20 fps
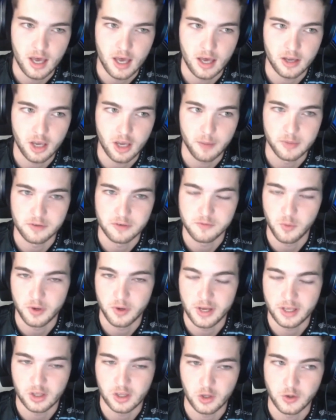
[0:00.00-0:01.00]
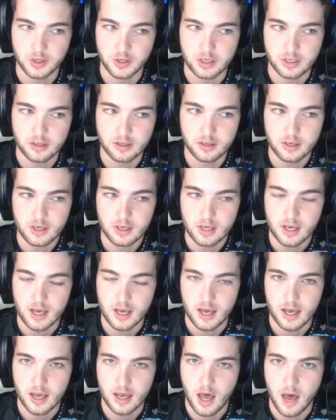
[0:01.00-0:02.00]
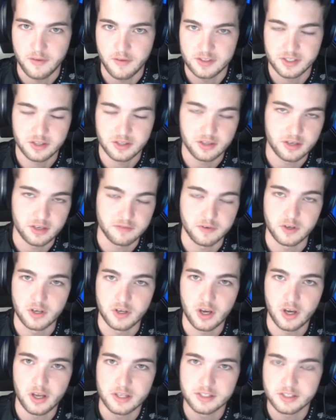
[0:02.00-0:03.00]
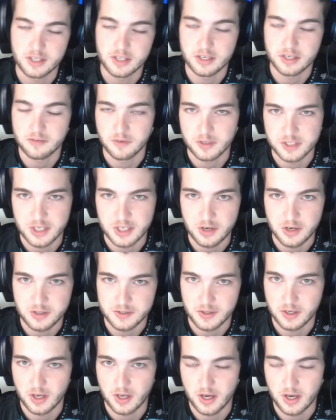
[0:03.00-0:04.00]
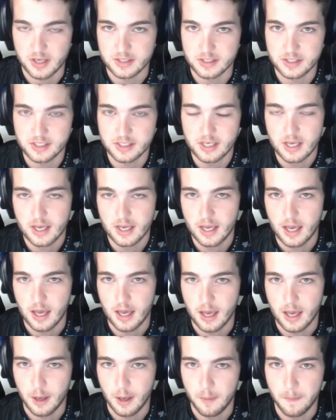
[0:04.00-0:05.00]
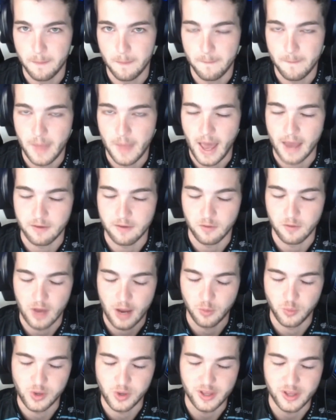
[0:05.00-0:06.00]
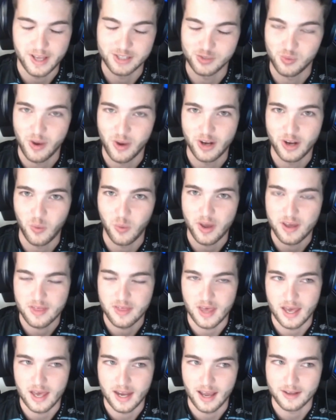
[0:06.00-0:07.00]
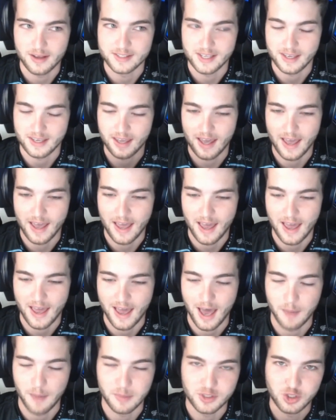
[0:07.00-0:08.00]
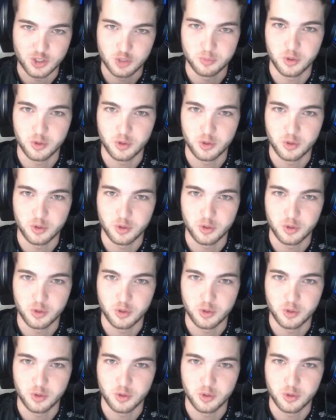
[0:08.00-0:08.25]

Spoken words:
Coming to Fortnite, learning obviously the different guns, the different tiers of the guns. I realized right away that I was like, I'm a super